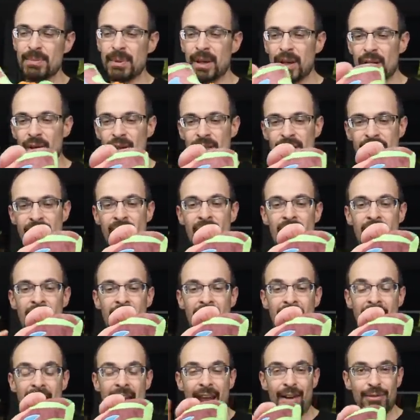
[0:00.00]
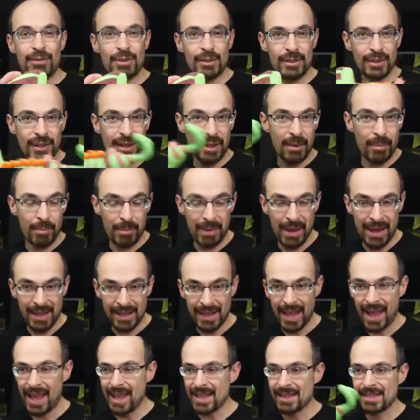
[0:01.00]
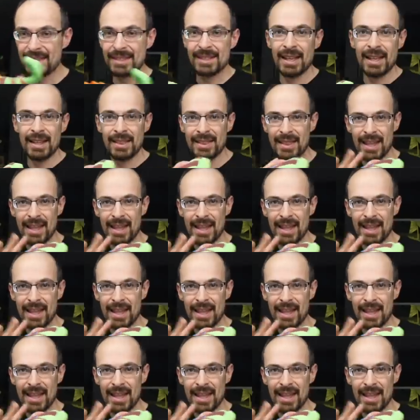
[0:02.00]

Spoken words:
because after the campaign ends,